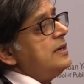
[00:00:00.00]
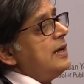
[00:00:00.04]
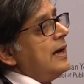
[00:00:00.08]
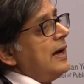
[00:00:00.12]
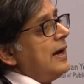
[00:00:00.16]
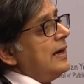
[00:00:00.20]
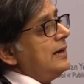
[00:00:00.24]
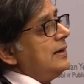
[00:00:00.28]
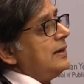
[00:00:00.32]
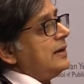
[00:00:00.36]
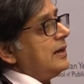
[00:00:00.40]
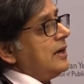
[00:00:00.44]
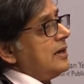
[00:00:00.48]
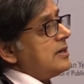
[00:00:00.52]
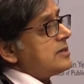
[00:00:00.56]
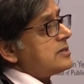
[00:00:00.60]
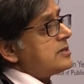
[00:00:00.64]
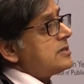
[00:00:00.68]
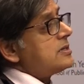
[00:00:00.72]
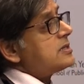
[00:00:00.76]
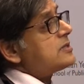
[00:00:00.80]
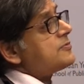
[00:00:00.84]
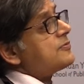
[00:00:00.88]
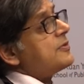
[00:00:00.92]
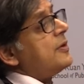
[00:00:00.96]

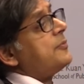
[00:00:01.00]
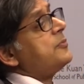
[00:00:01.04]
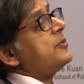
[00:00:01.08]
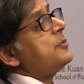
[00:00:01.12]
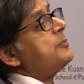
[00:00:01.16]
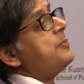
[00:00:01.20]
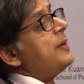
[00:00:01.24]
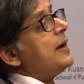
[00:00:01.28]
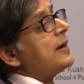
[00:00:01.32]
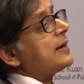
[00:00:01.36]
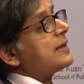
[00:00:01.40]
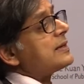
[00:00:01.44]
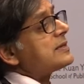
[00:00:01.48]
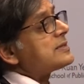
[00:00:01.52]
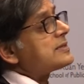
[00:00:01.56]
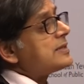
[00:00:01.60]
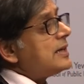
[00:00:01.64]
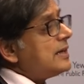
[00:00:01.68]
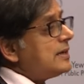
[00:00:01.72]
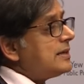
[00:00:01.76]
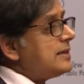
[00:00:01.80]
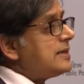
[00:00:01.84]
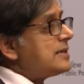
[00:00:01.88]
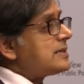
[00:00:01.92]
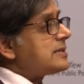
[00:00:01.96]
allegations from the
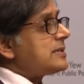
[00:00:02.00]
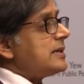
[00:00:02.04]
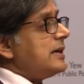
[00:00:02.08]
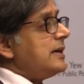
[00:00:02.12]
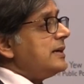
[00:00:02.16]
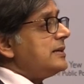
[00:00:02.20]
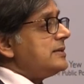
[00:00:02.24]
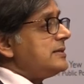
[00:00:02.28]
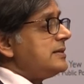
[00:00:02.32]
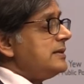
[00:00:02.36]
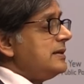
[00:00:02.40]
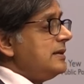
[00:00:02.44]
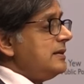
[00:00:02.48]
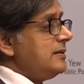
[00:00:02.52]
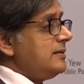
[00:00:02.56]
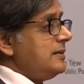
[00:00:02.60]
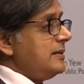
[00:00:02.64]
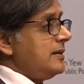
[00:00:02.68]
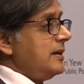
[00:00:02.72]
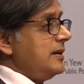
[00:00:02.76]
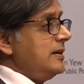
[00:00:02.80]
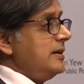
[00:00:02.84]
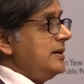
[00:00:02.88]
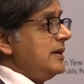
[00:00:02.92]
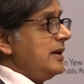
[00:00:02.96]
Pakistani side that
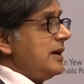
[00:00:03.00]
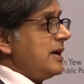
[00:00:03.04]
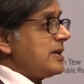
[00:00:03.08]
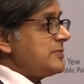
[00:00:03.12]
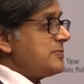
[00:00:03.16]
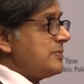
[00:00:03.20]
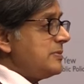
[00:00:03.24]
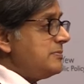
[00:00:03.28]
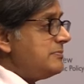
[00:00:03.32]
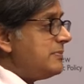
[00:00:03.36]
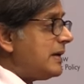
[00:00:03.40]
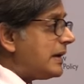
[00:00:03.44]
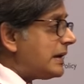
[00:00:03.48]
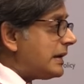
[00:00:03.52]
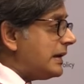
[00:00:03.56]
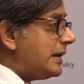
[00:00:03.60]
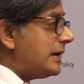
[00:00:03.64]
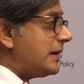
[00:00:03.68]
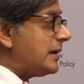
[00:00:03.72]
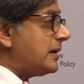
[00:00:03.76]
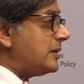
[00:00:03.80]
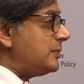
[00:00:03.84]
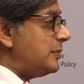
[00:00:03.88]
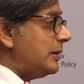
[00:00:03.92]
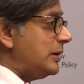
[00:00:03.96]
India has been
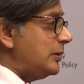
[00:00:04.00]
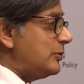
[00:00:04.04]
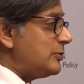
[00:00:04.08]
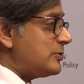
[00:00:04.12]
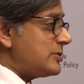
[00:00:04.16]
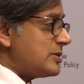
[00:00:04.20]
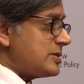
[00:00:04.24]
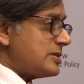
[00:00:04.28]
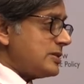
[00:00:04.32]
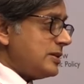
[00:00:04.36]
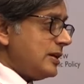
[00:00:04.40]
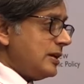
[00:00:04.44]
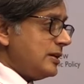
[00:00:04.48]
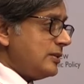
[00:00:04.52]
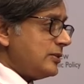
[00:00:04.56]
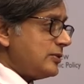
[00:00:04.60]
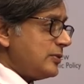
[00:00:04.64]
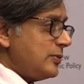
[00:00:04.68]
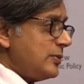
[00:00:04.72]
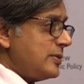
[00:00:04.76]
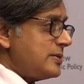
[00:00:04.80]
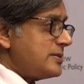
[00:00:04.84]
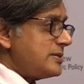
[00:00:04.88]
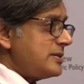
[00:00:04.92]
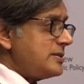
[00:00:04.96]
meddling in Balochistan
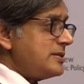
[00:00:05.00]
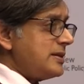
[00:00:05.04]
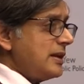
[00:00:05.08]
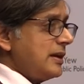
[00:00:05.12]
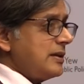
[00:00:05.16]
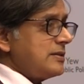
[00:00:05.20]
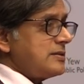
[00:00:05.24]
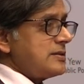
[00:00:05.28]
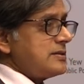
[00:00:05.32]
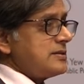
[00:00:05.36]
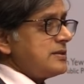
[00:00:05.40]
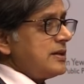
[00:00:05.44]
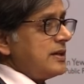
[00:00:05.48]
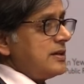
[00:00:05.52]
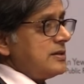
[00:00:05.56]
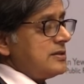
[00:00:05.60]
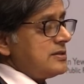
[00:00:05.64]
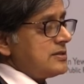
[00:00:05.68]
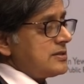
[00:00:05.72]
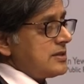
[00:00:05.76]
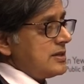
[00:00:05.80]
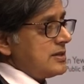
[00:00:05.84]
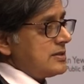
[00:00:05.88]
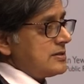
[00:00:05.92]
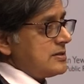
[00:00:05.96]
through its intelligence
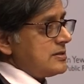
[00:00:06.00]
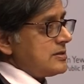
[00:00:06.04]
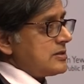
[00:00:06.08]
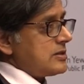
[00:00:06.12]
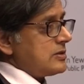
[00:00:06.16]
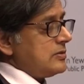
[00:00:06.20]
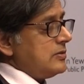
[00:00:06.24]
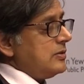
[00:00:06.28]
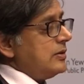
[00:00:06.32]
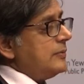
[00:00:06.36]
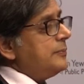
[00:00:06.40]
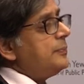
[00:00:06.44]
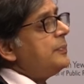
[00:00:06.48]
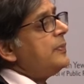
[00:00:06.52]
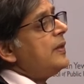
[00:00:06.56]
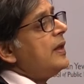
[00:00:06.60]
agencies and so on.